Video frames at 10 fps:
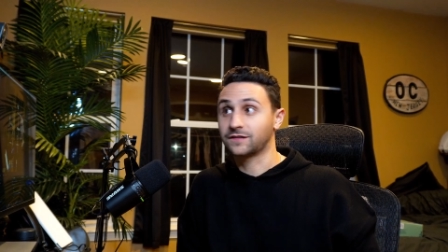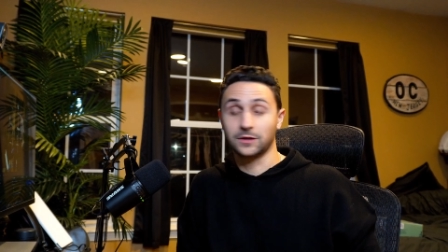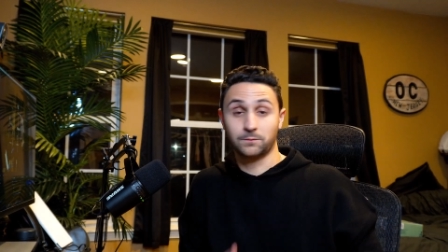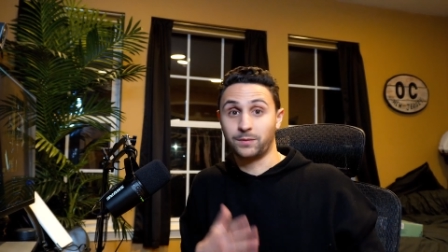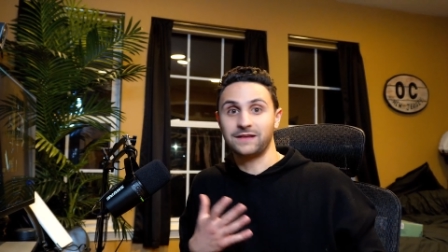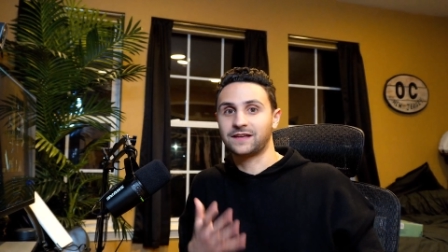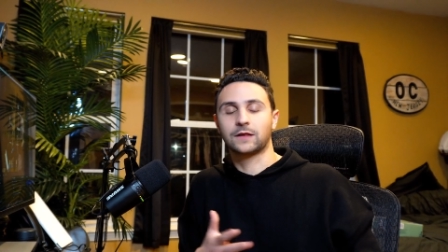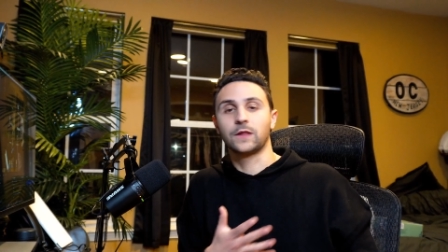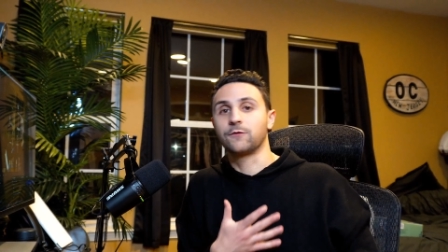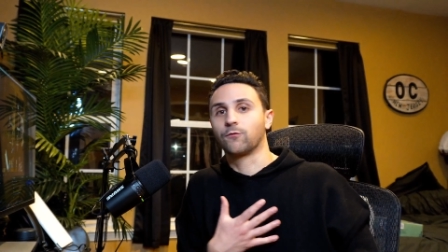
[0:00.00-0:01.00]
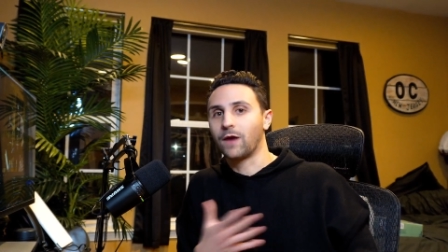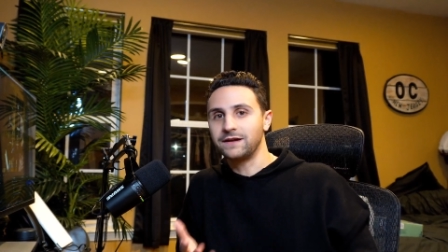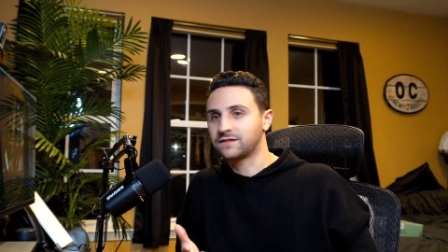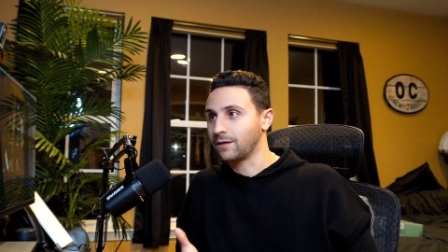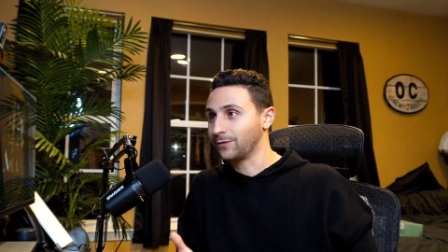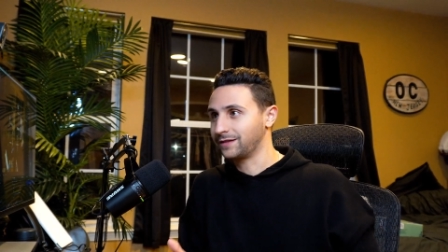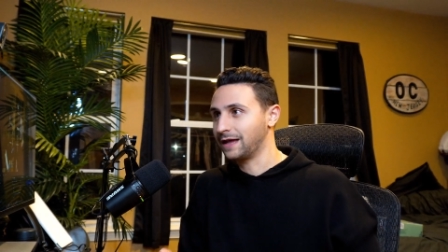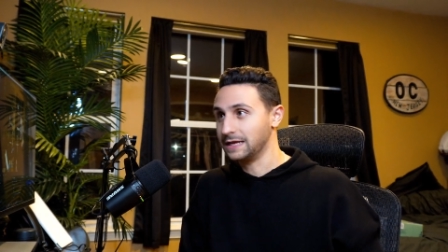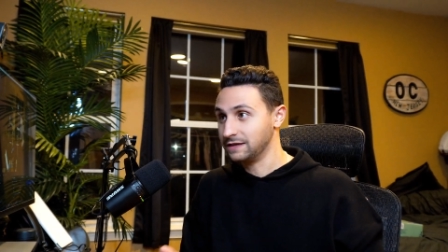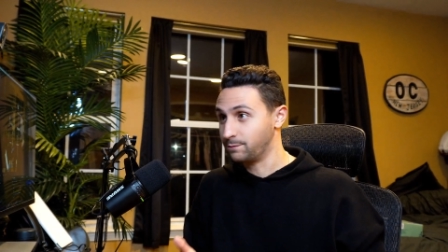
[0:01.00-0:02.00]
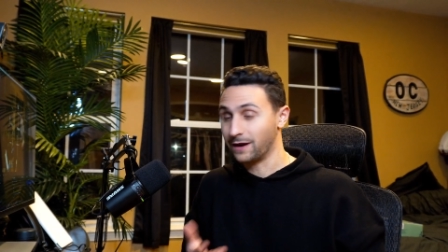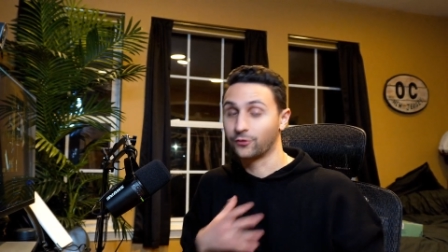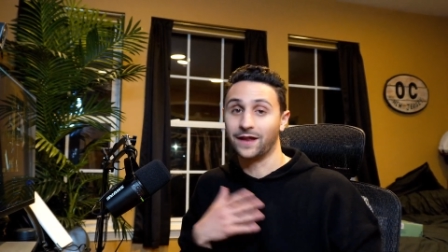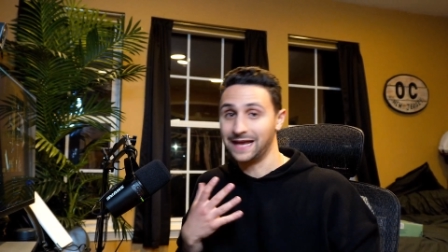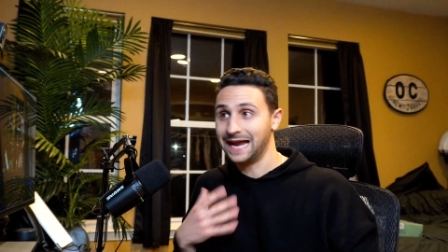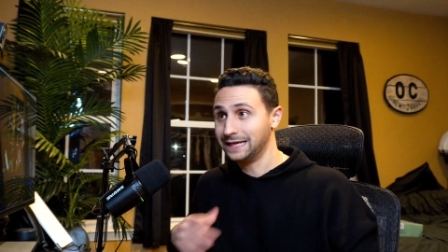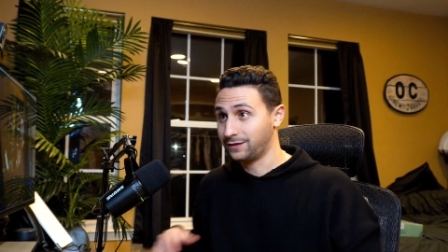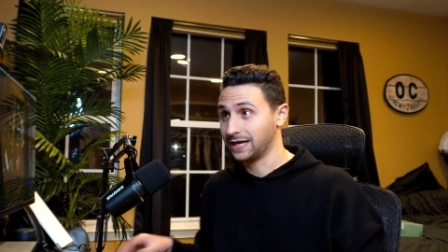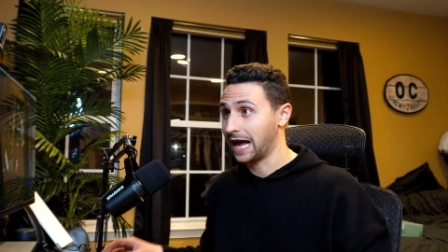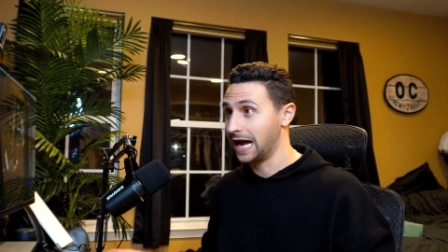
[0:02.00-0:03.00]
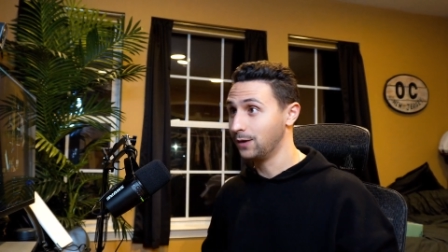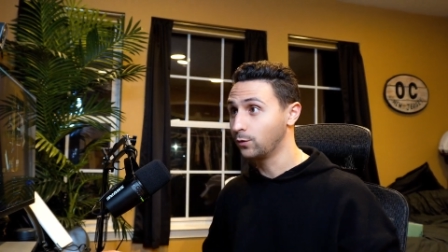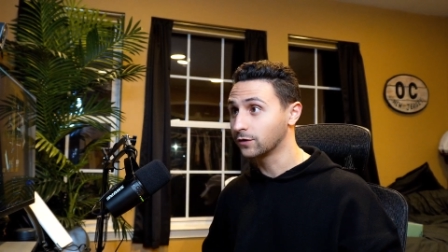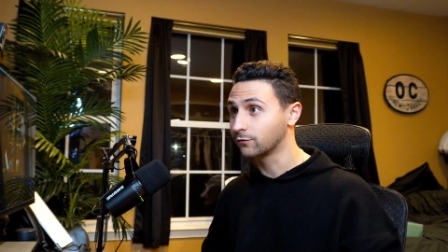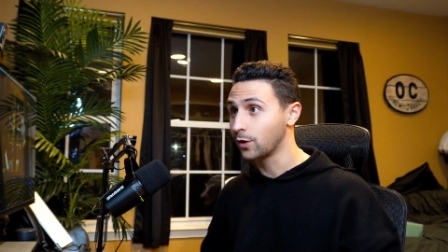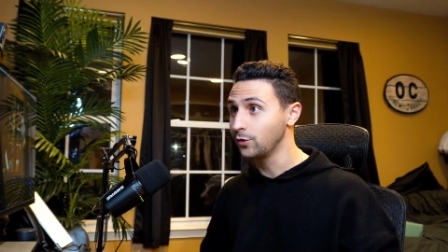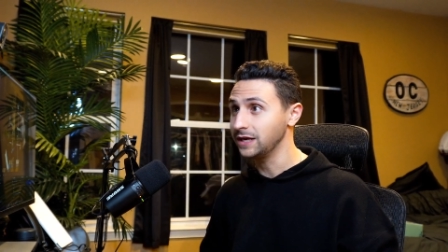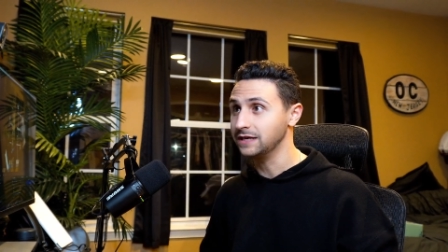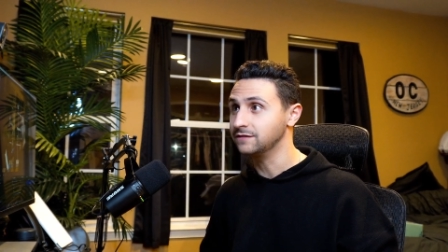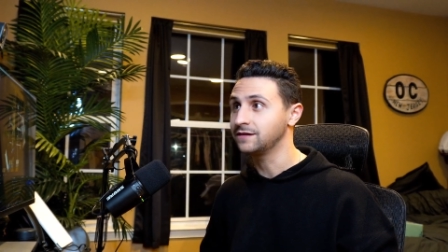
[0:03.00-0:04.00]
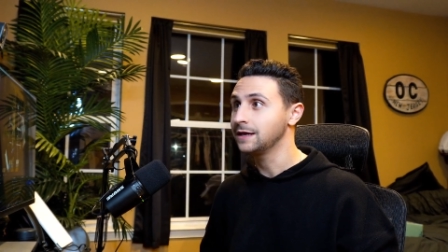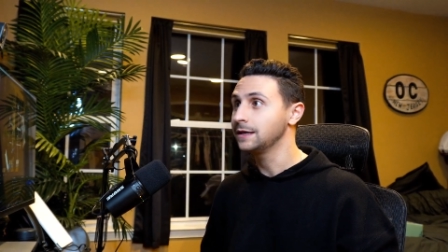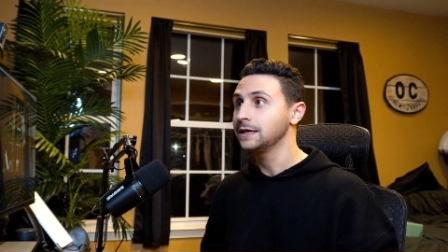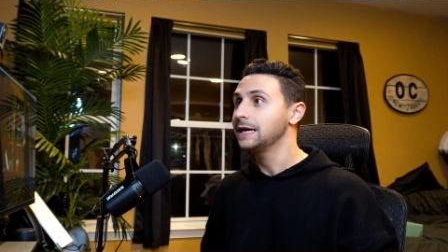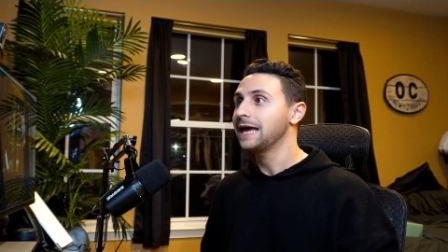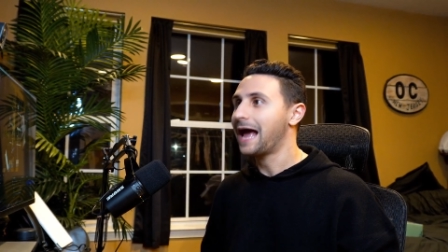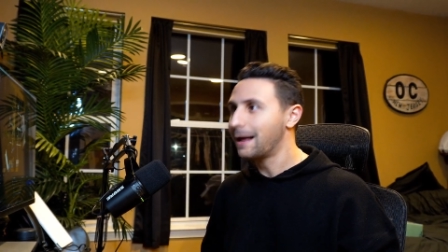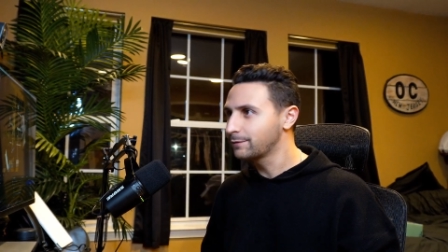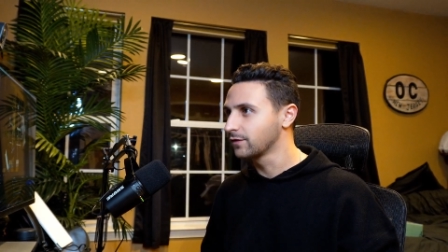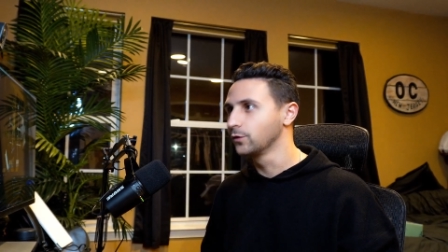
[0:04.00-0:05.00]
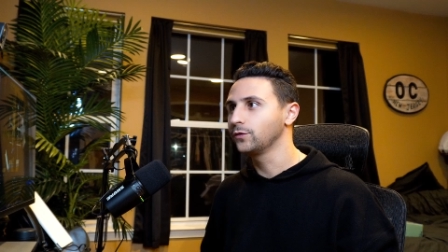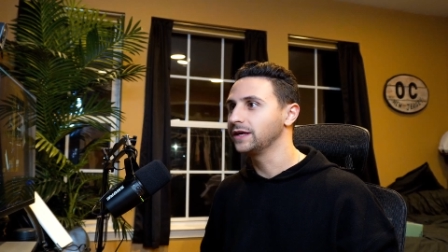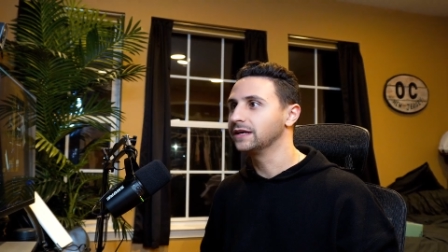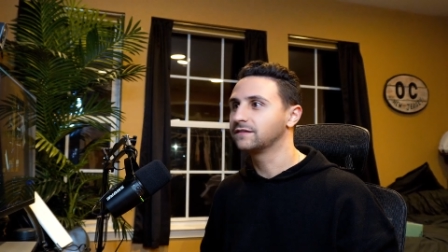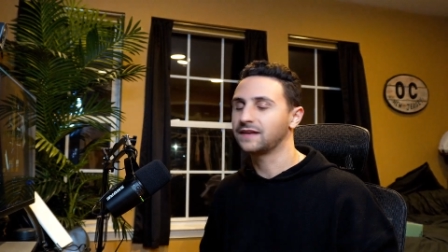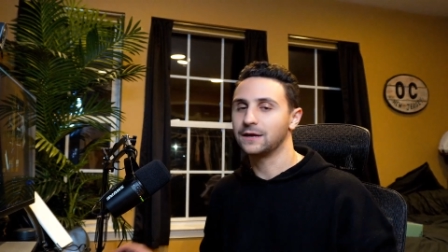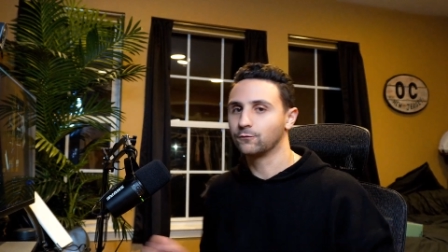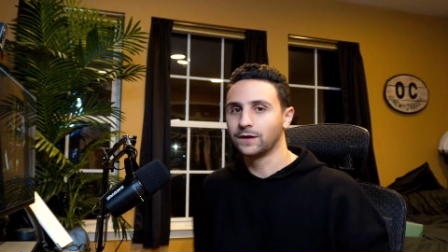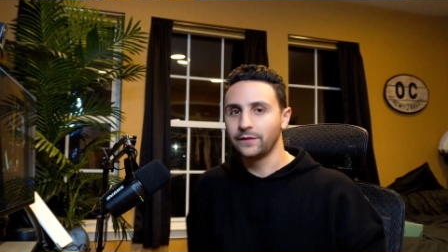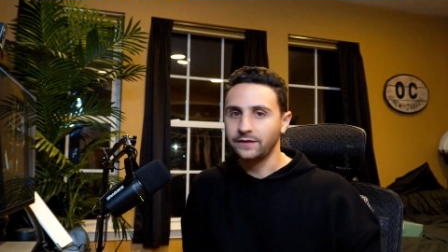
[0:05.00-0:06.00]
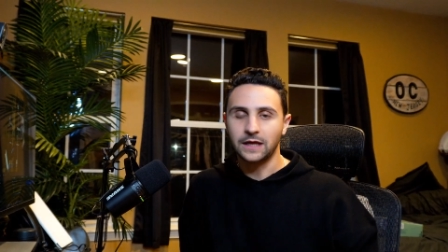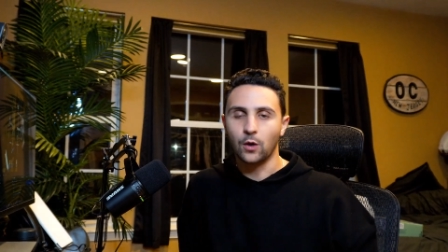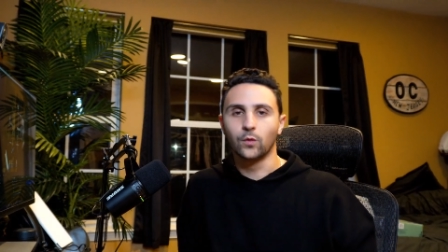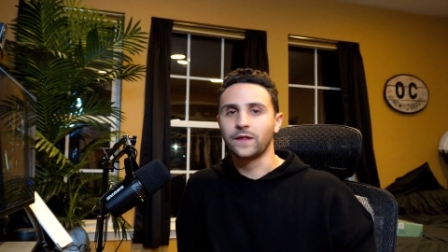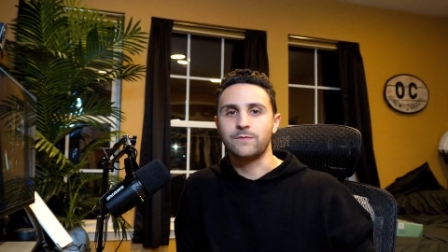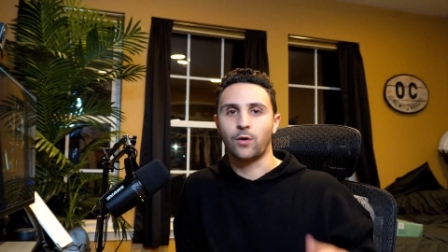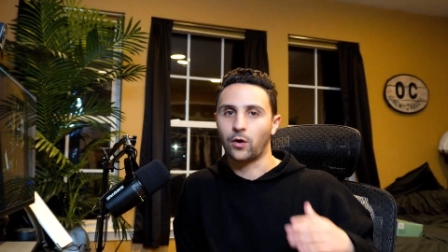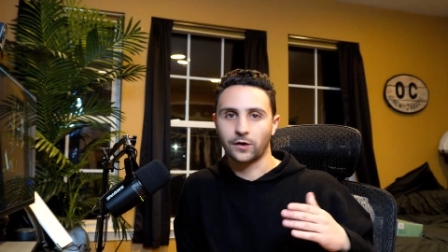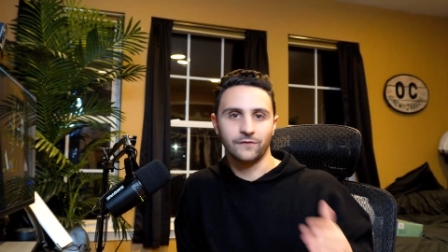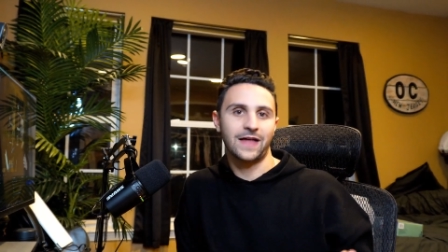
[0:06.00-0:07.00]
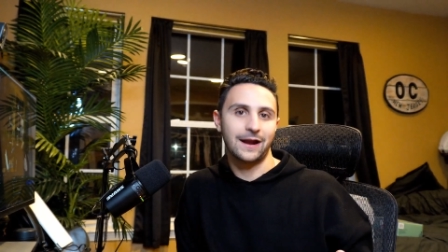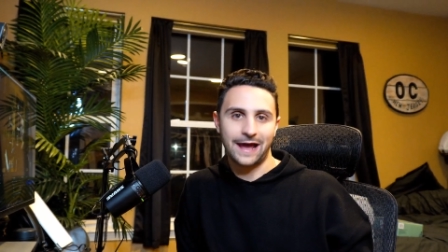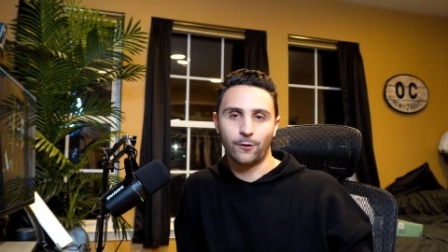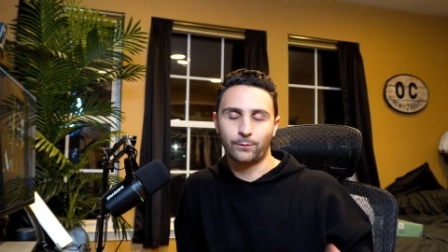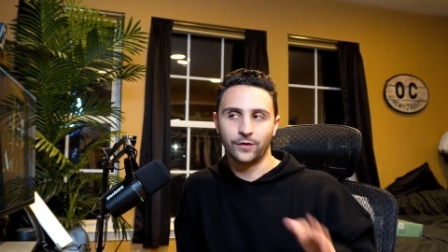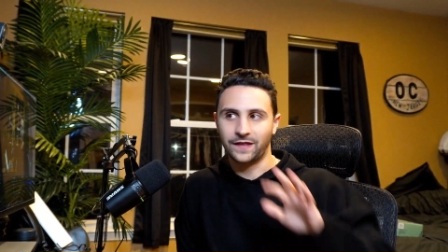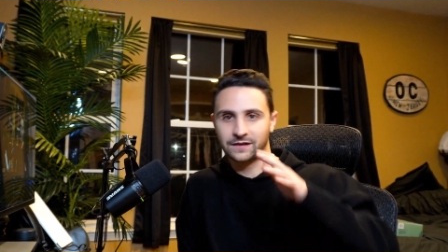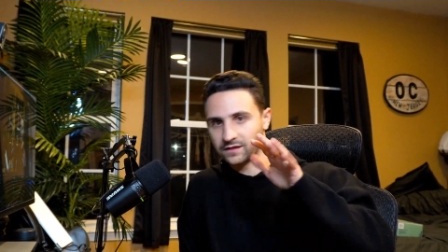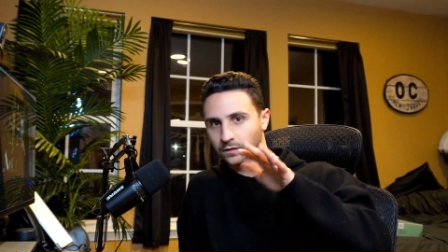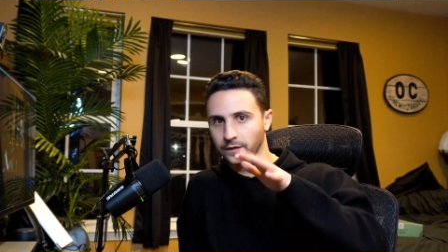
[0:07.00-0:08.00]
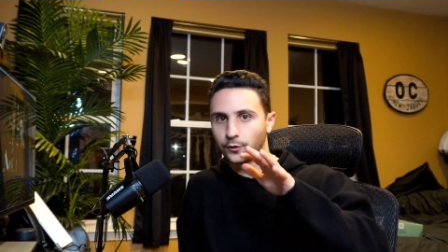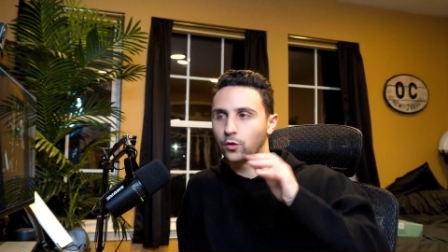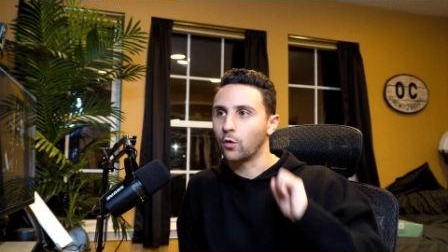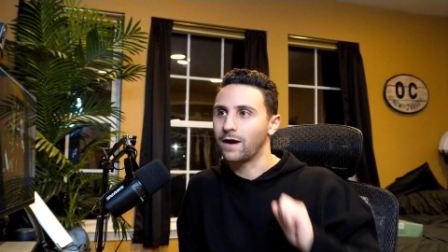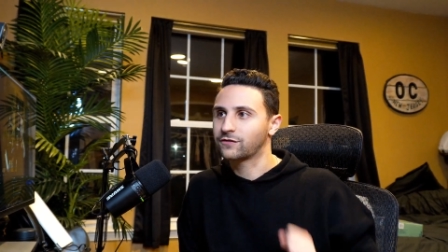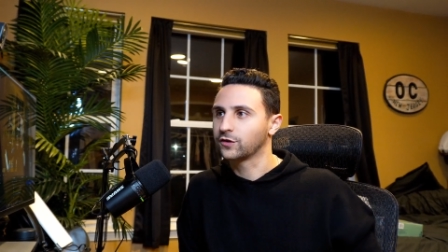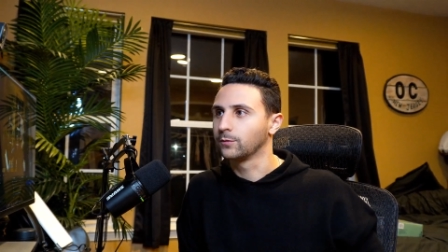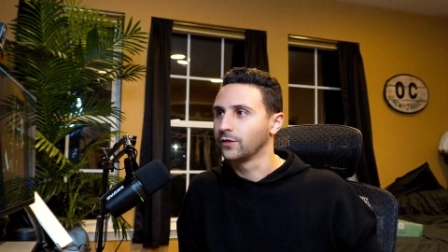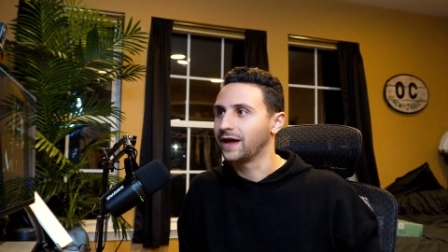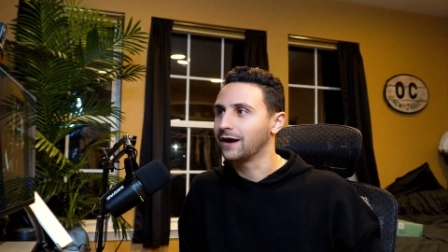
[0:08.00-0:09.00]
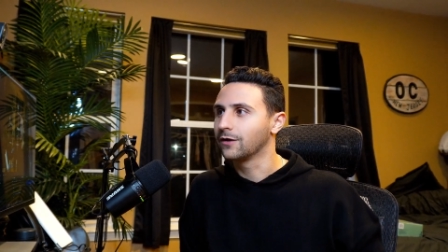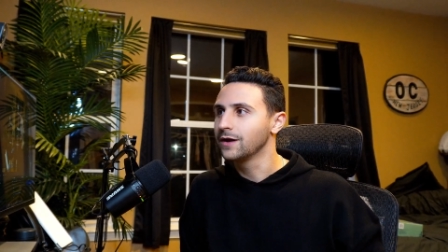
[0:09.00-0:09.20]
basically write something that is better than anything I would have wrote is absolutely insane. Really, the only part of that output that is a little questionable there